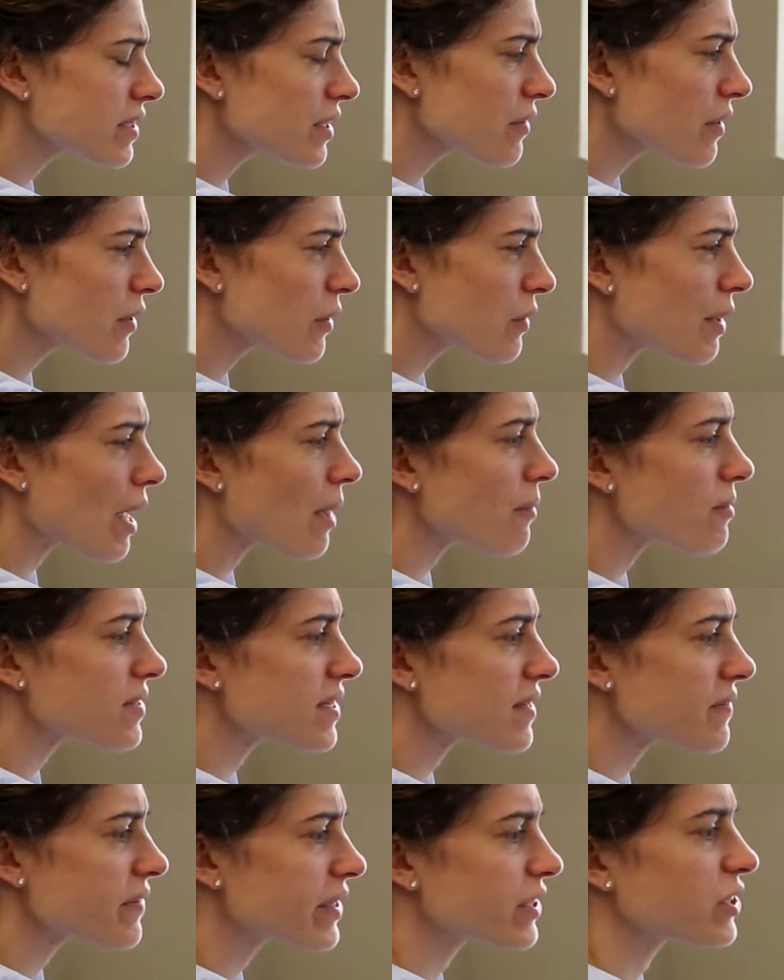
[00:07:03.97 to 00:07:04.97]
here that you're not
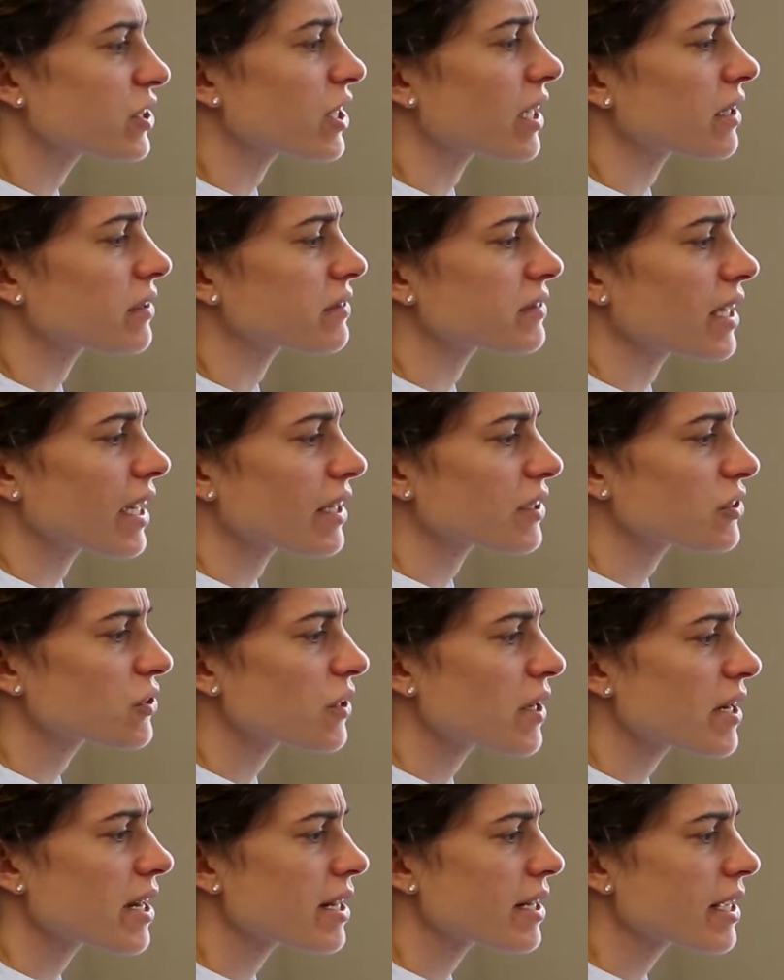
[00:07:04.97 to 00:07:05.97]
receiving the child tax
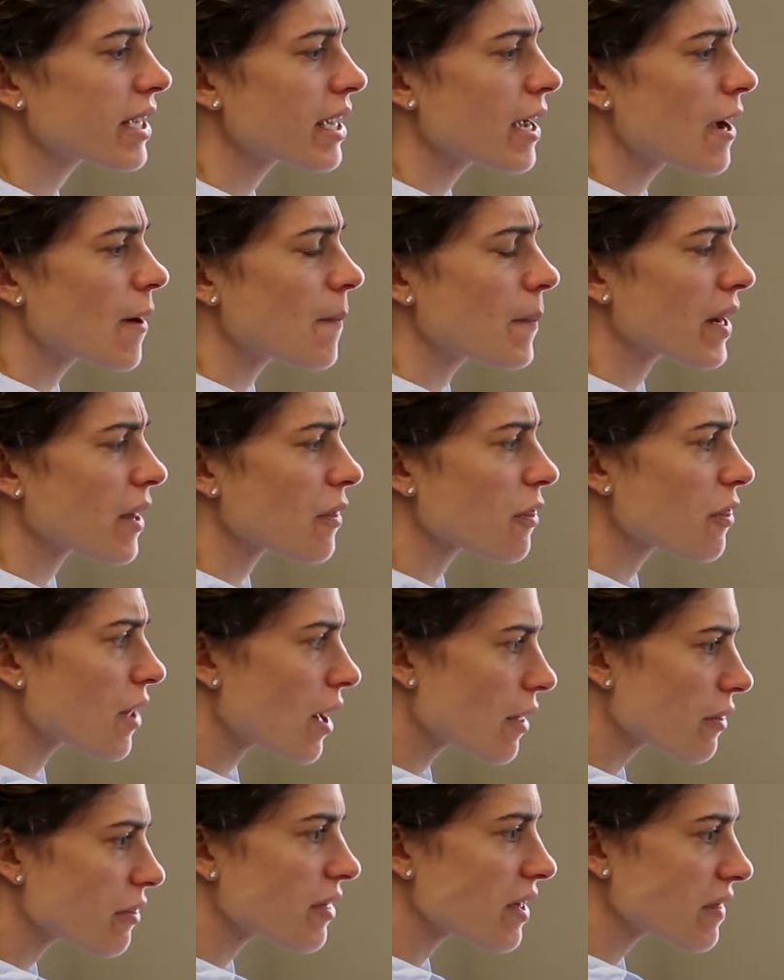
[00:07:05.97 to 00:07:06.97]
credit, but
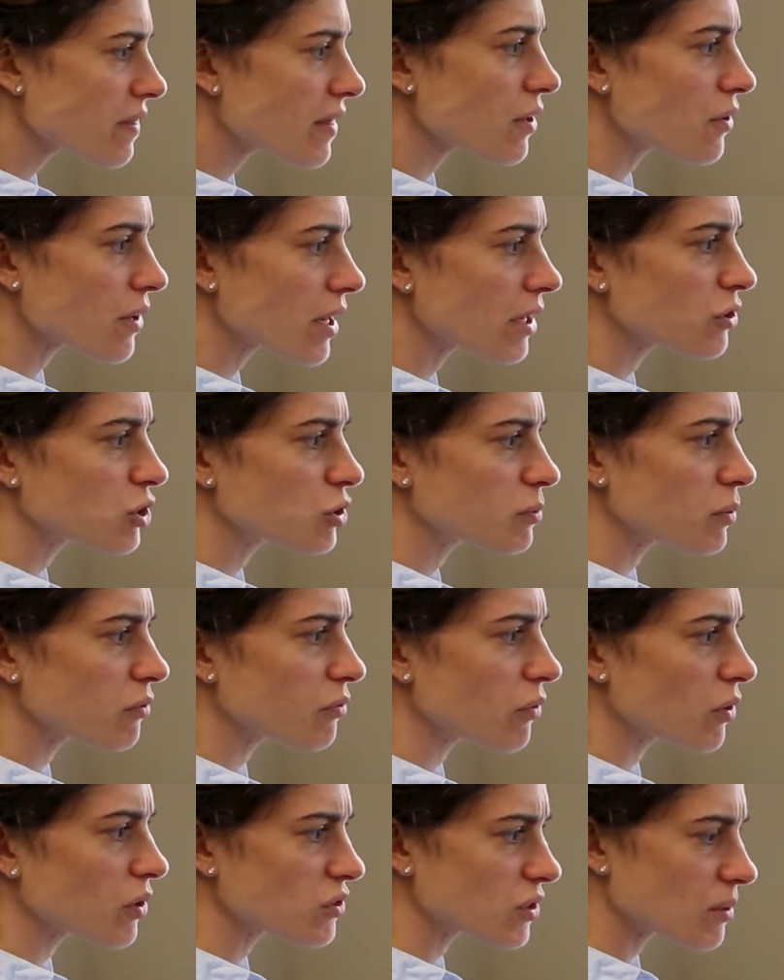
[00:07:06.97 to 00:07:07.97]
I think that you're eligible
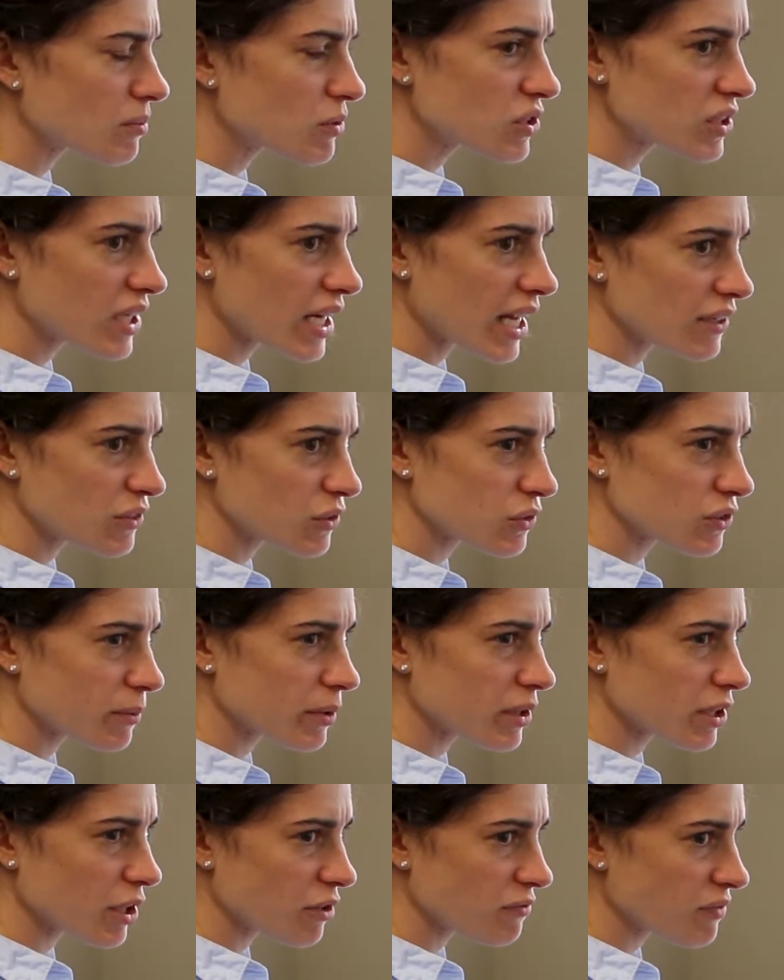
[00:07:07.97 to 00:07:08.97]
for it, so I'm just gonna ask you
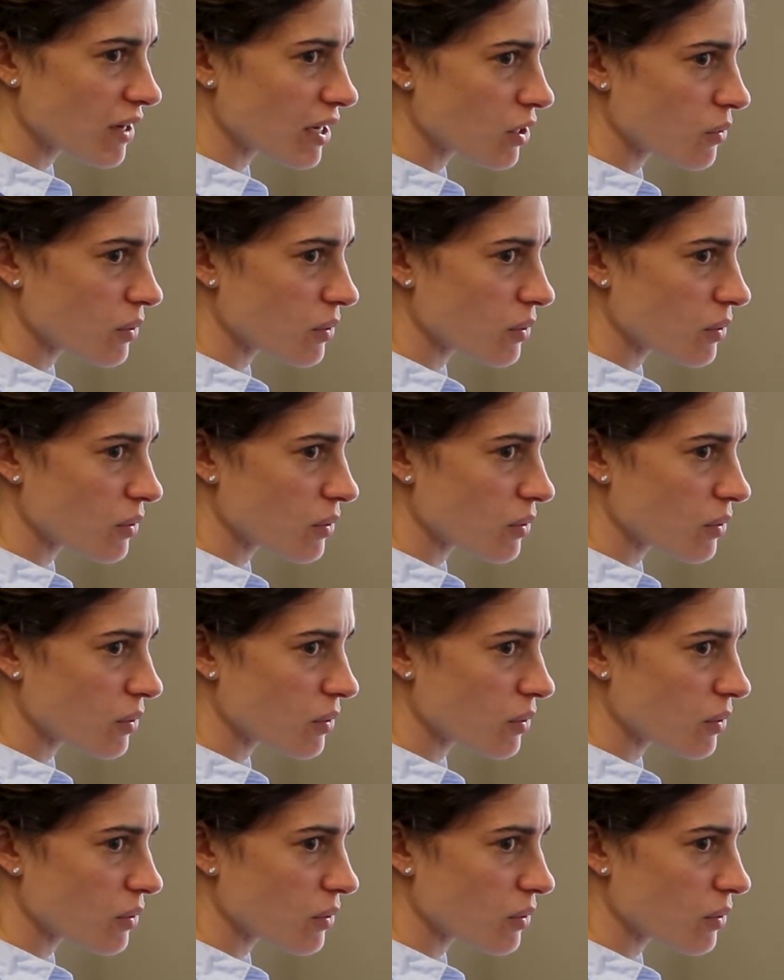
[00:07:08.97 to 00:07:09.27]
some clarifying